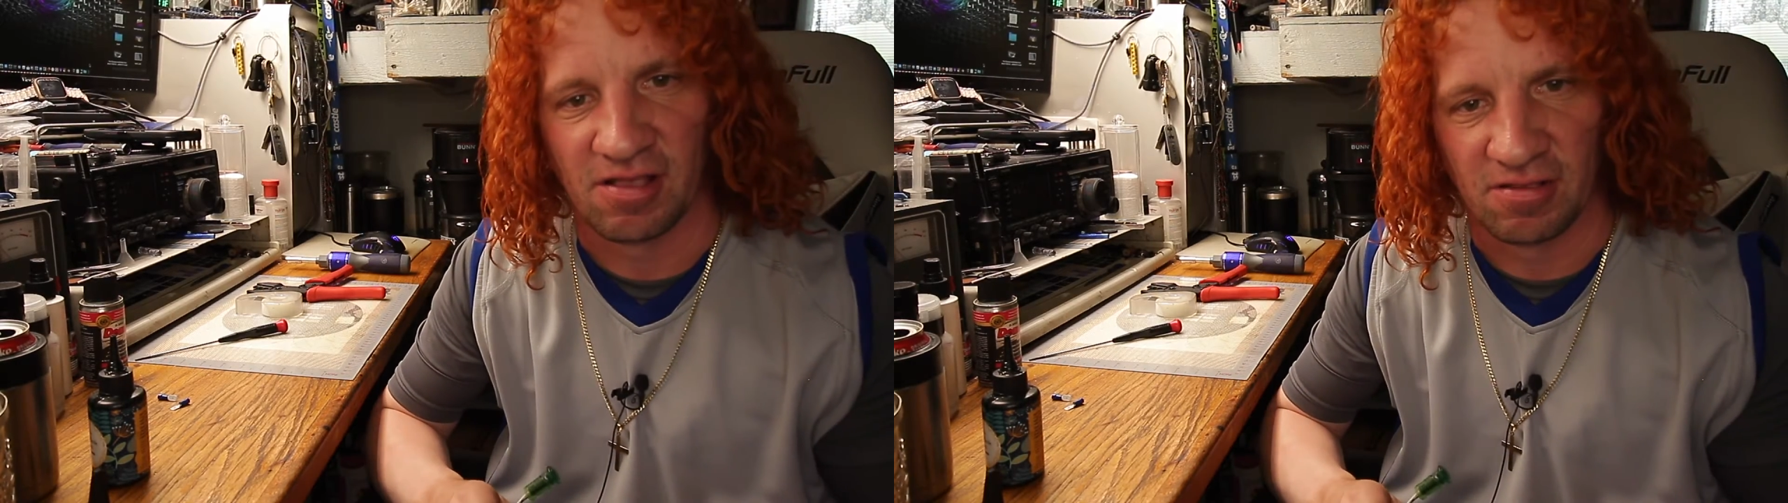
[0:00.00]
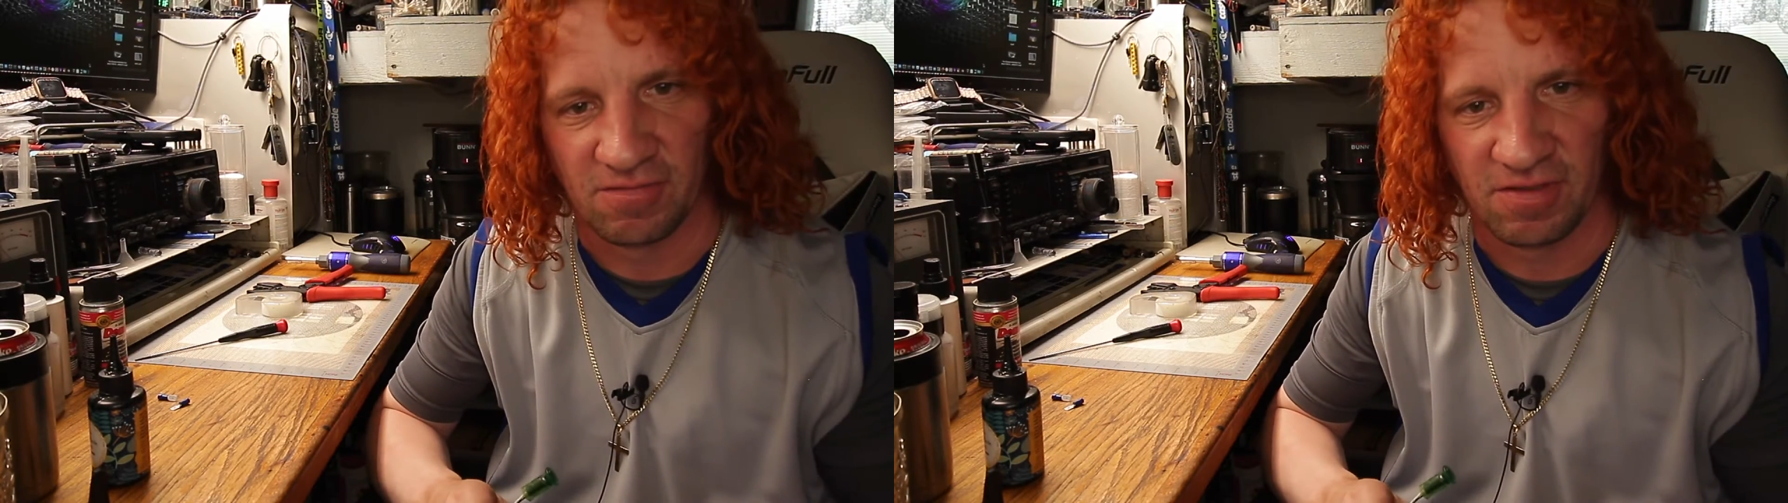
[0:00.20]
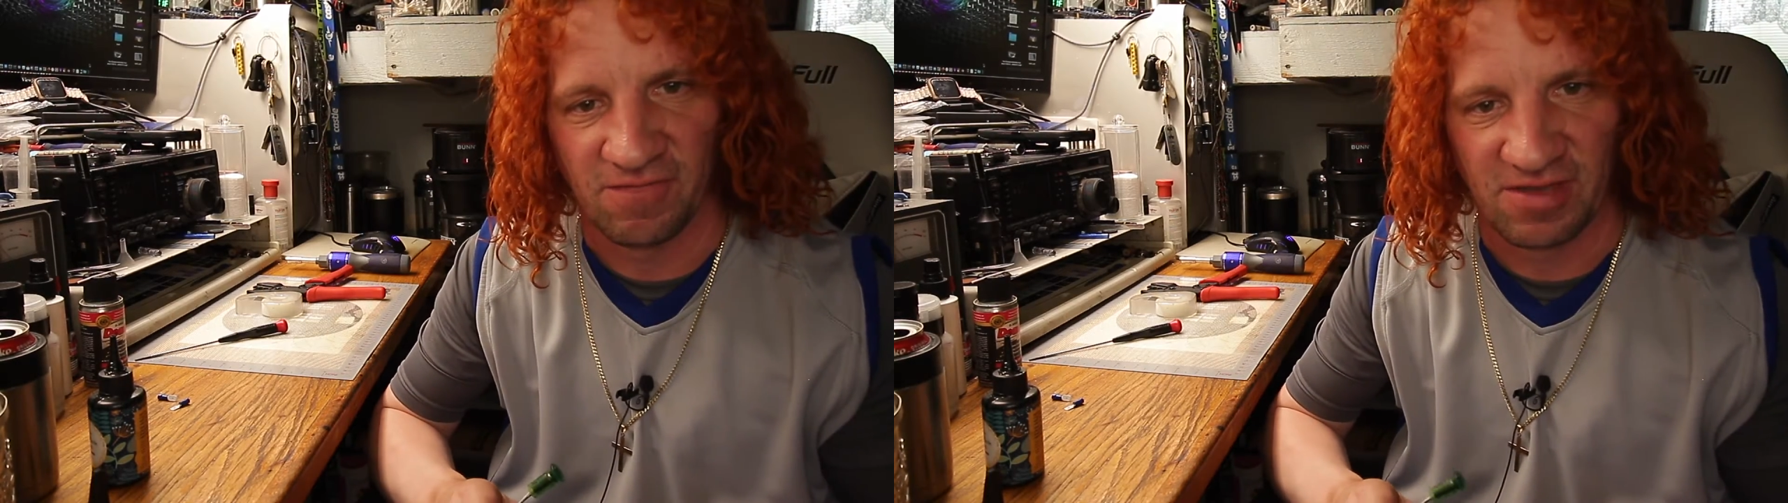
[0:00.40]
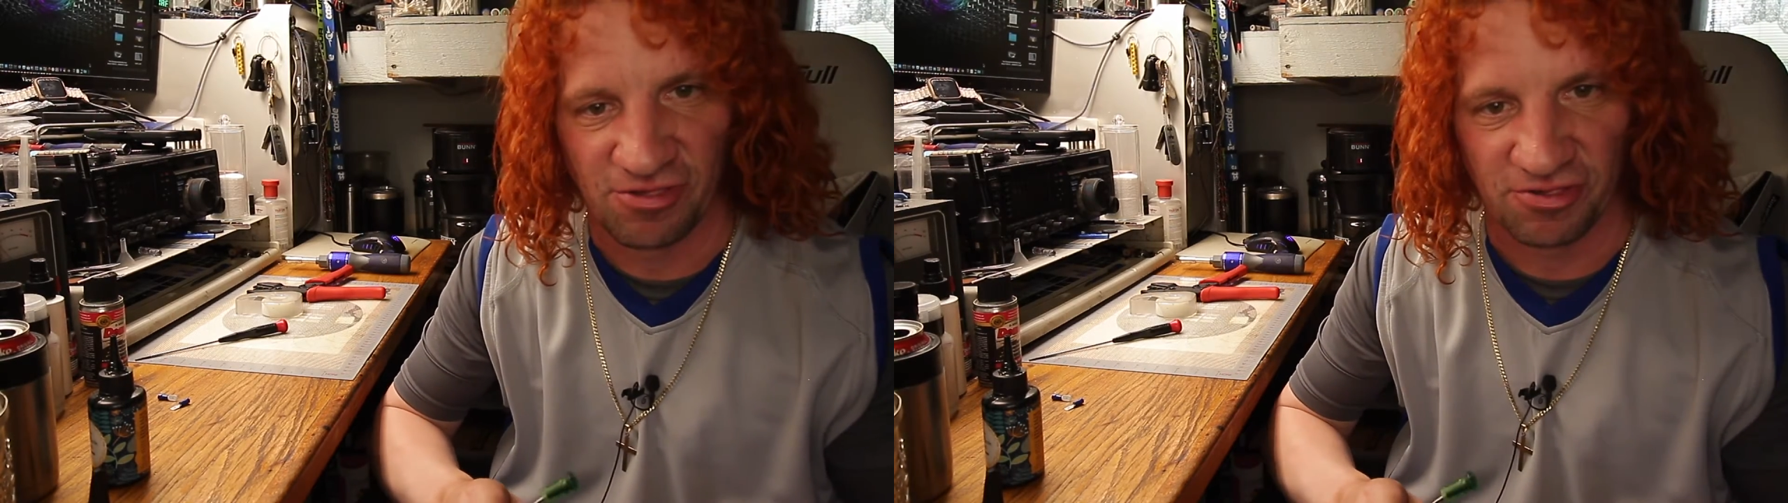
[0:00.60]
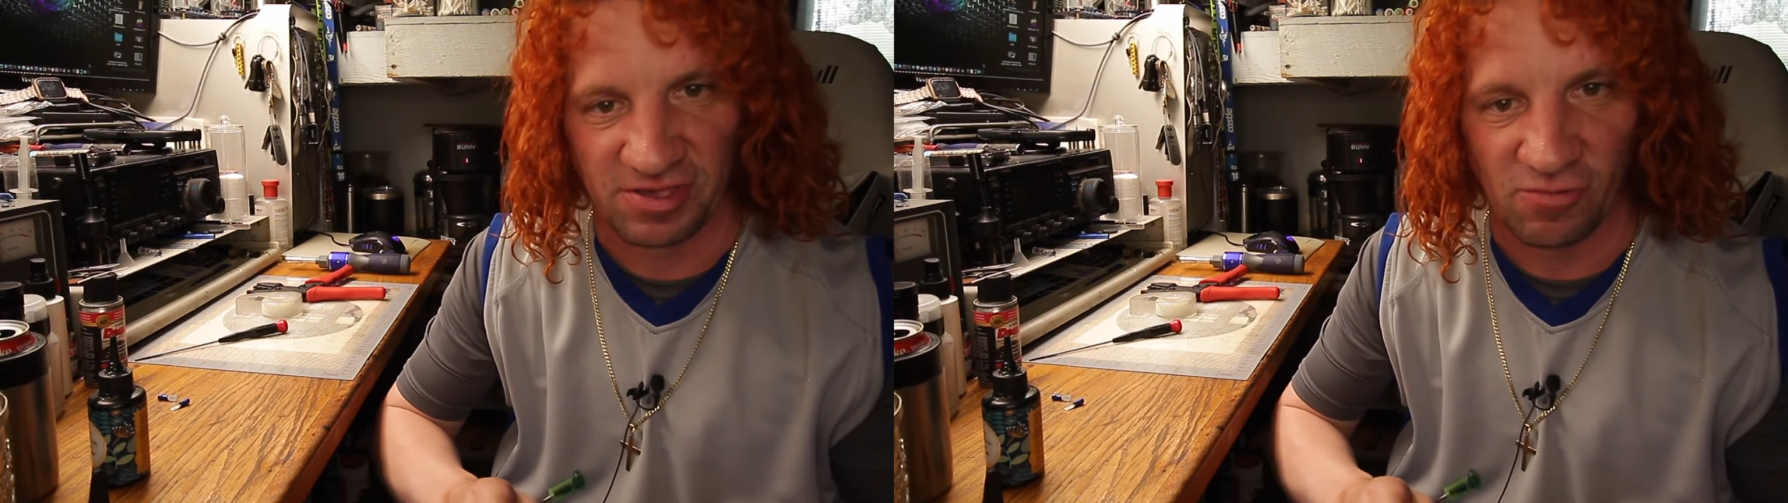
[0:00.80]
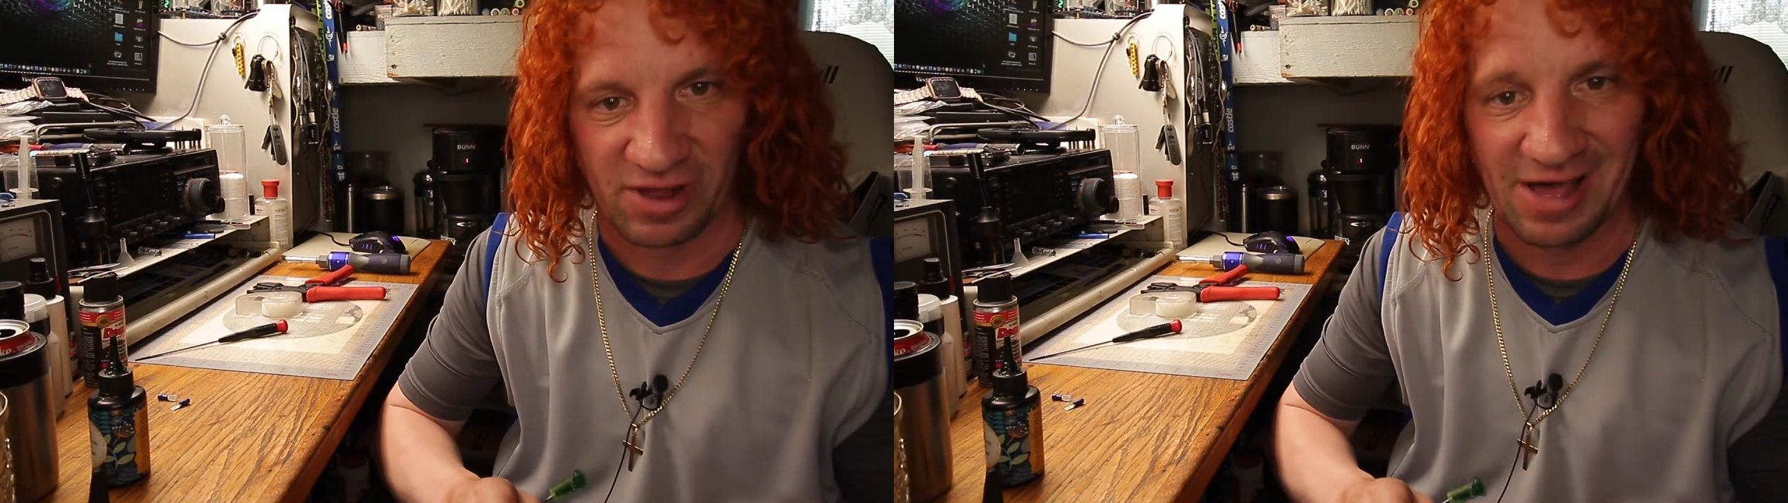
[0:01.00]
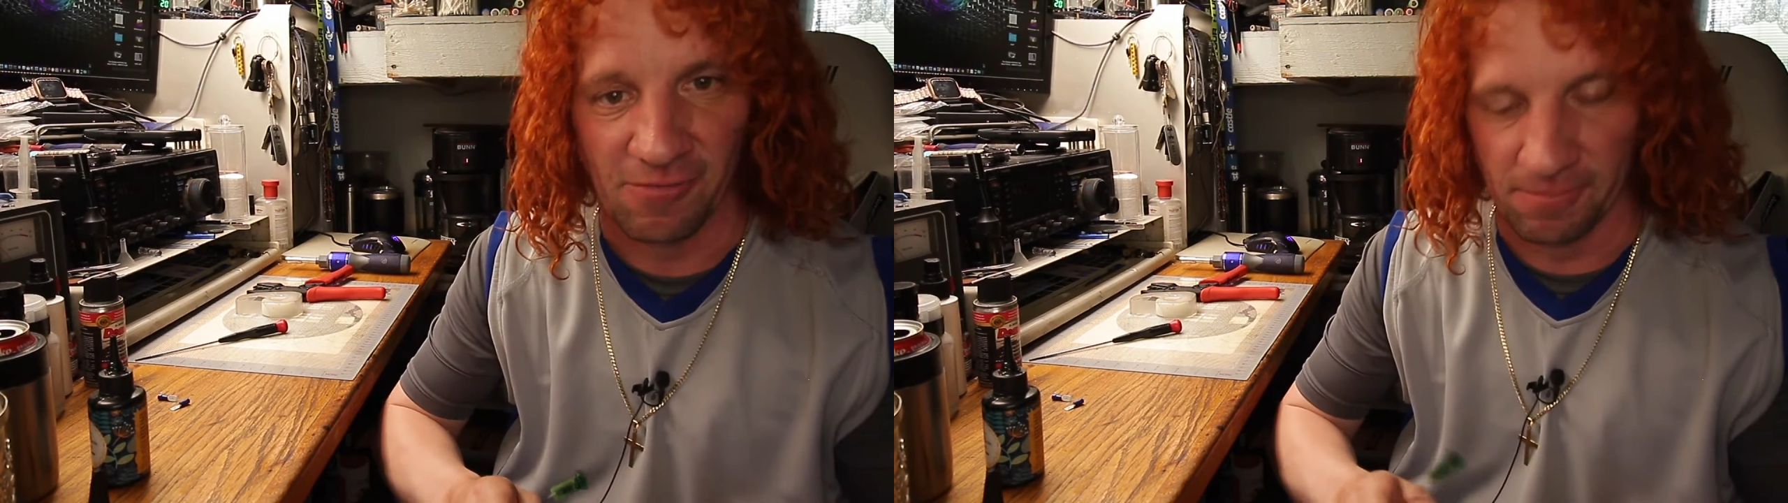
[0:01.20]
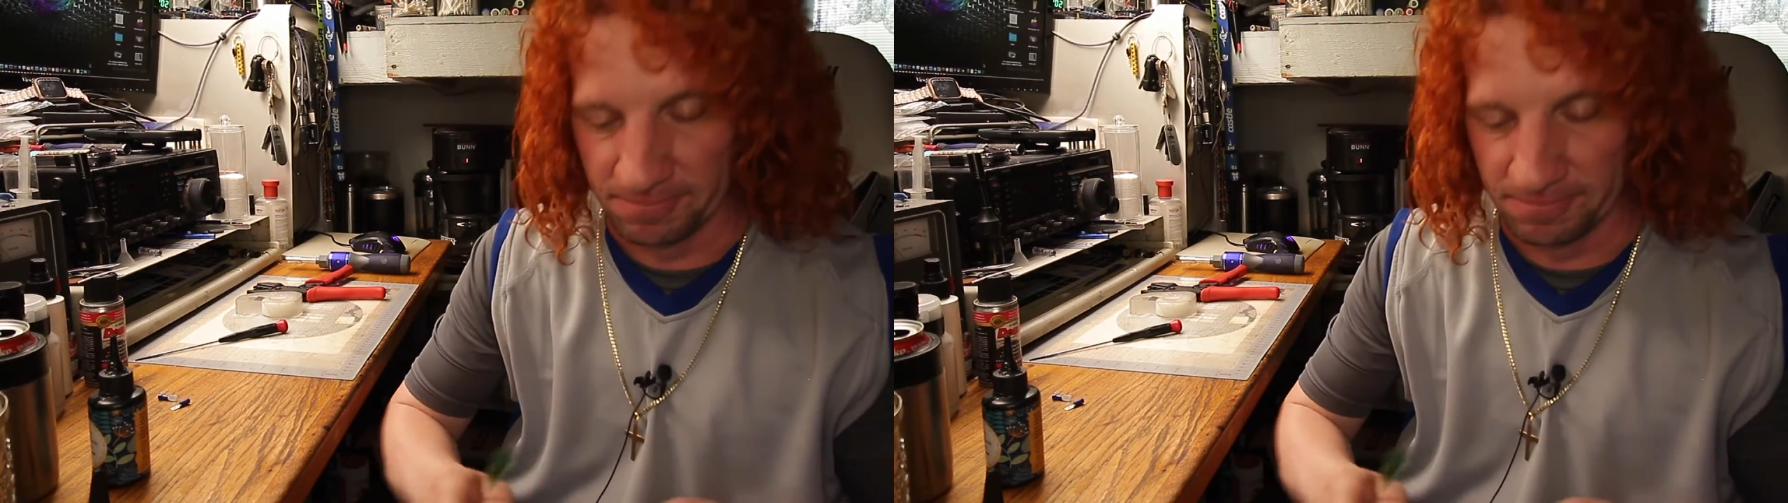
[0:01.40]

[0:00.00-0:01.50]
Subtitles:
it eventually went out.